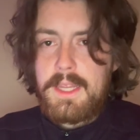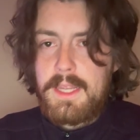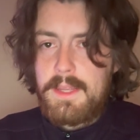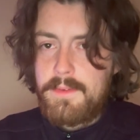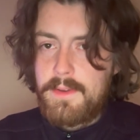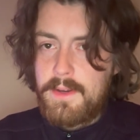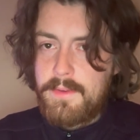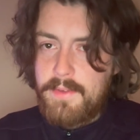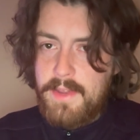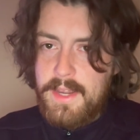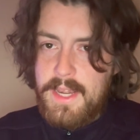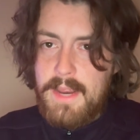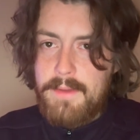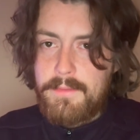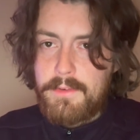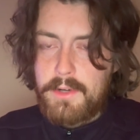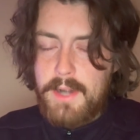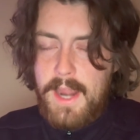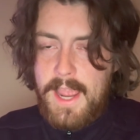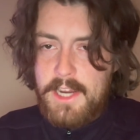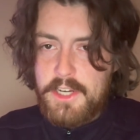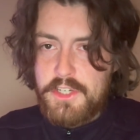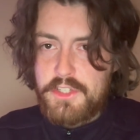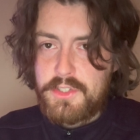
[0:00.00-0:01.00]
even if I
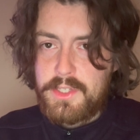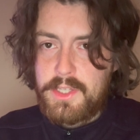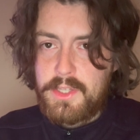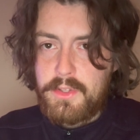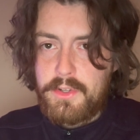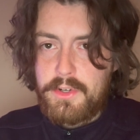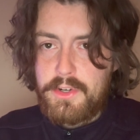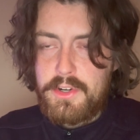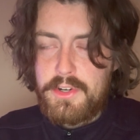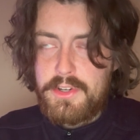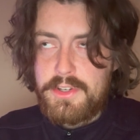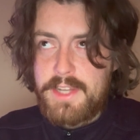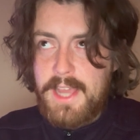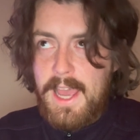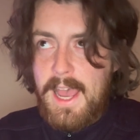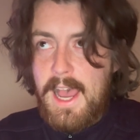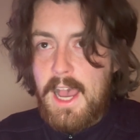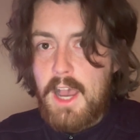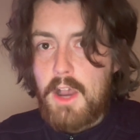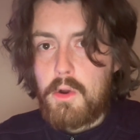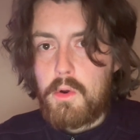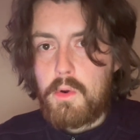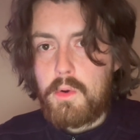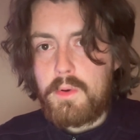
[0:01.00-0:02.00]
never actually learned
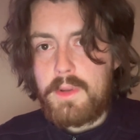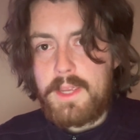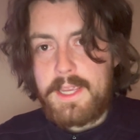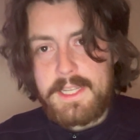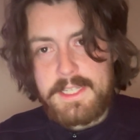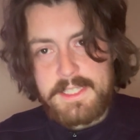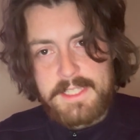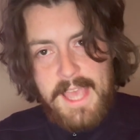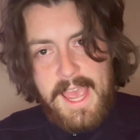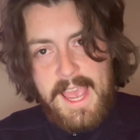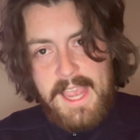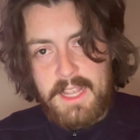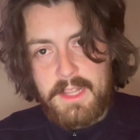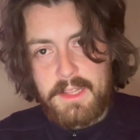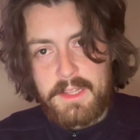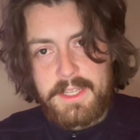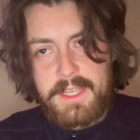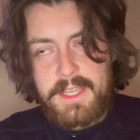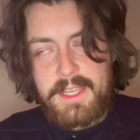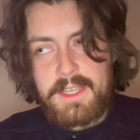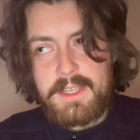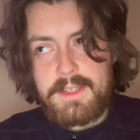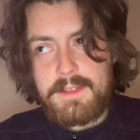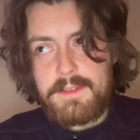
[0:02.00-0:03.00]
how
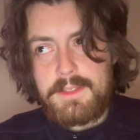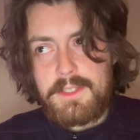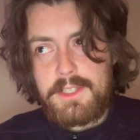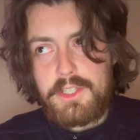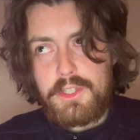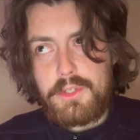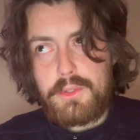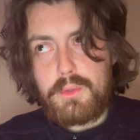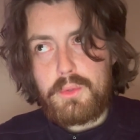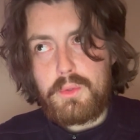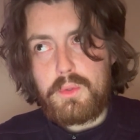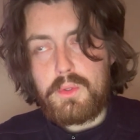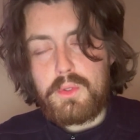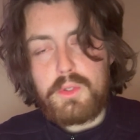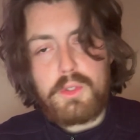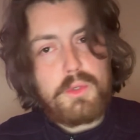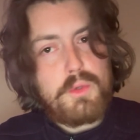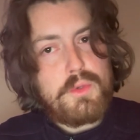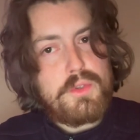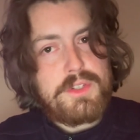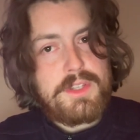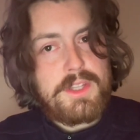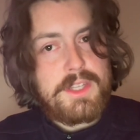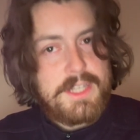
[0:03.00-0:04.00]
exactly you
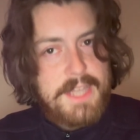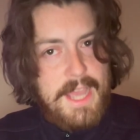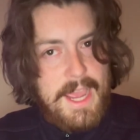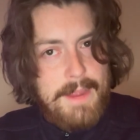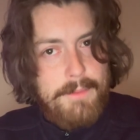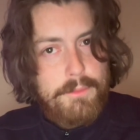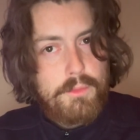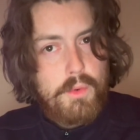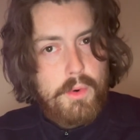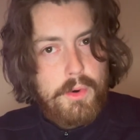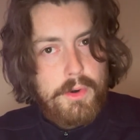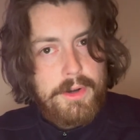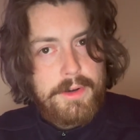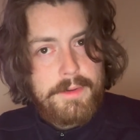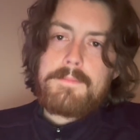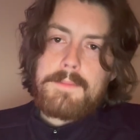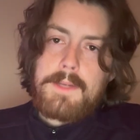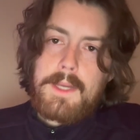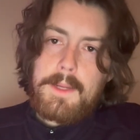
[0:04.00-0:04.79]
lose the time war.